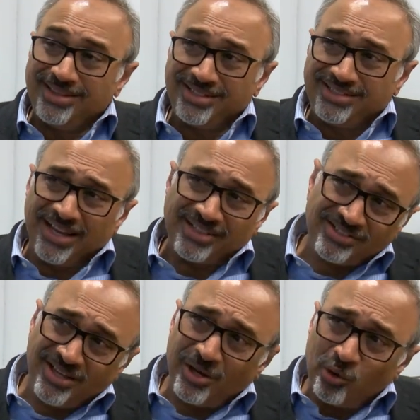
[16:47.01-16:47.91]
The
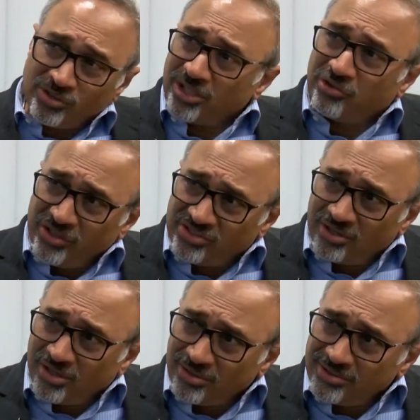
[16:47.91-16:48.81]
Tesla looks at 3
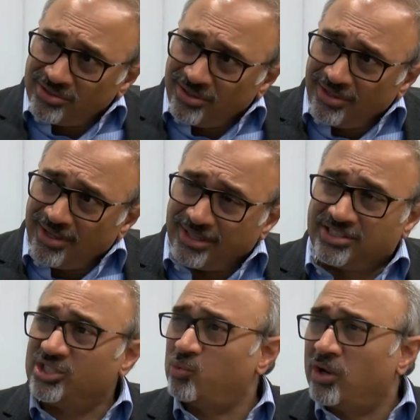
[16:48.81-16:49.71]
circles and
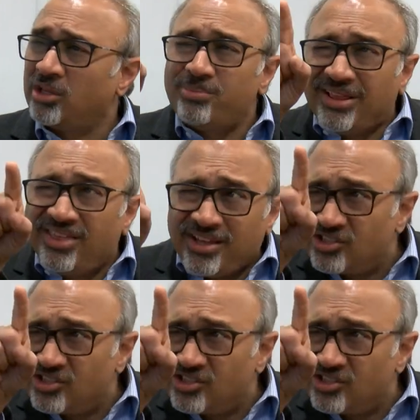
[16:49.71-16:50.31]
says, one of them I think